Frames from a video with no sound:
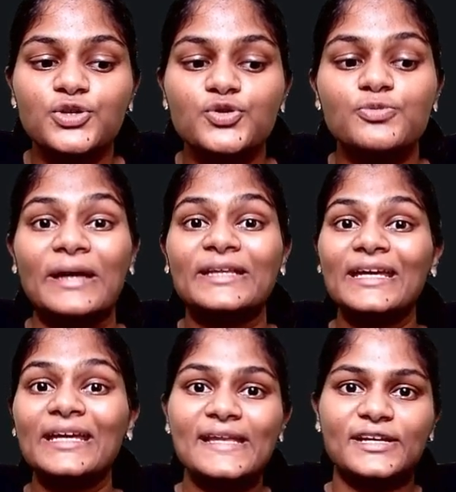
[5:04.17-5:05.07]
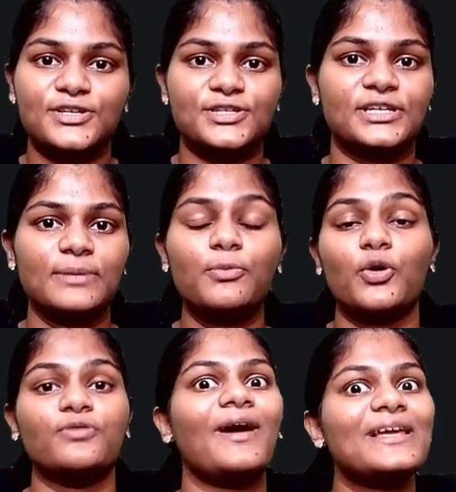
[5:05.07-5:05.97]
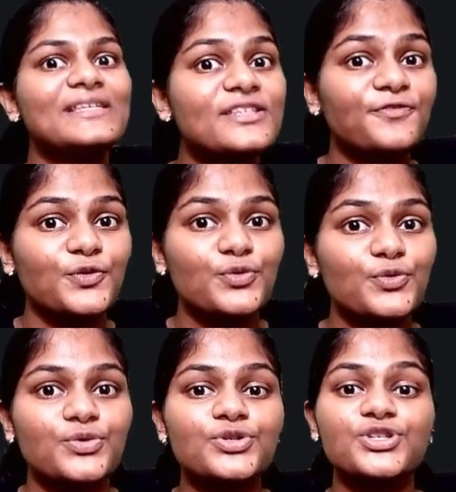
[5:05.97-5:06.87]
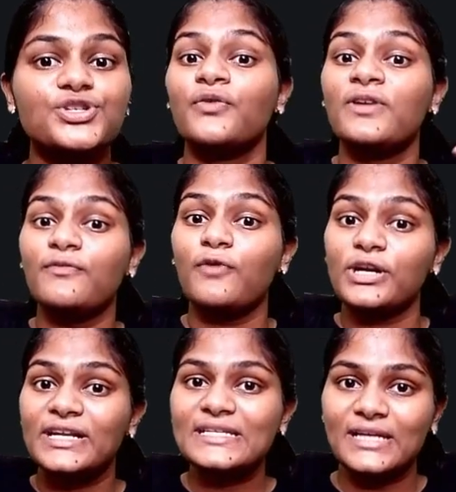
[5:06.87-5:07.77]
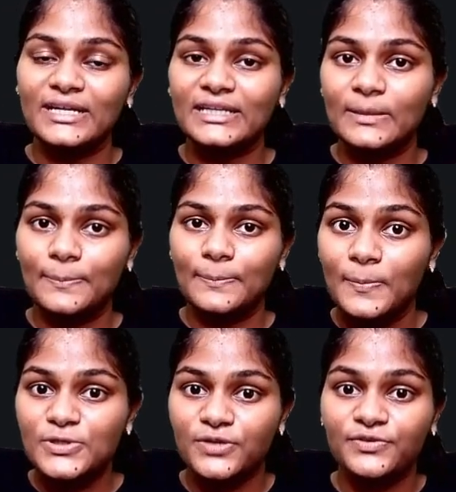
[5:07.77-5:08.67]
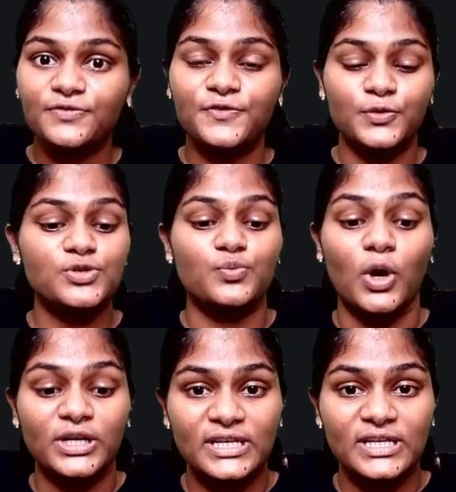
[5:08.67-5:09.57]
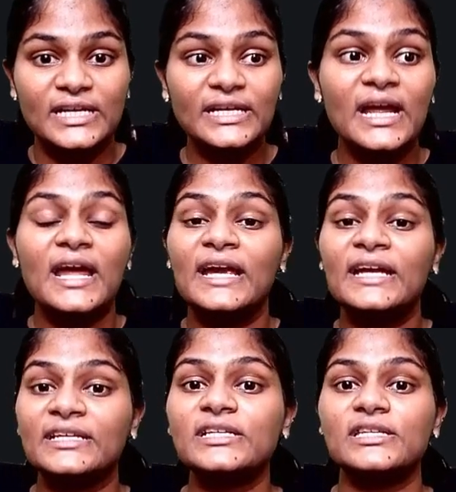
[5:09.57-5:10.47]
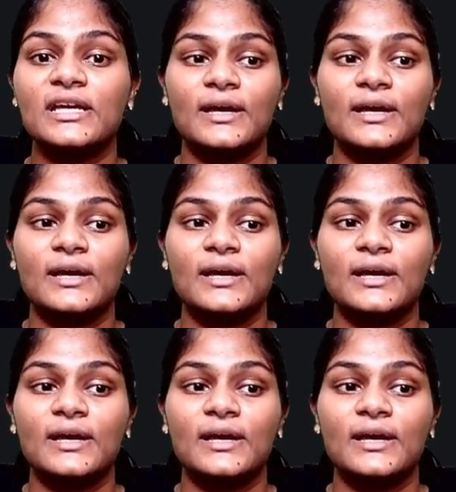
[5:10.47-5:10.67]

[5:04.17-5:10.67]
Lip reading: used by the electricity board. Why is the fuse used? We have already studied the purpose of the fuse. What is it? It is,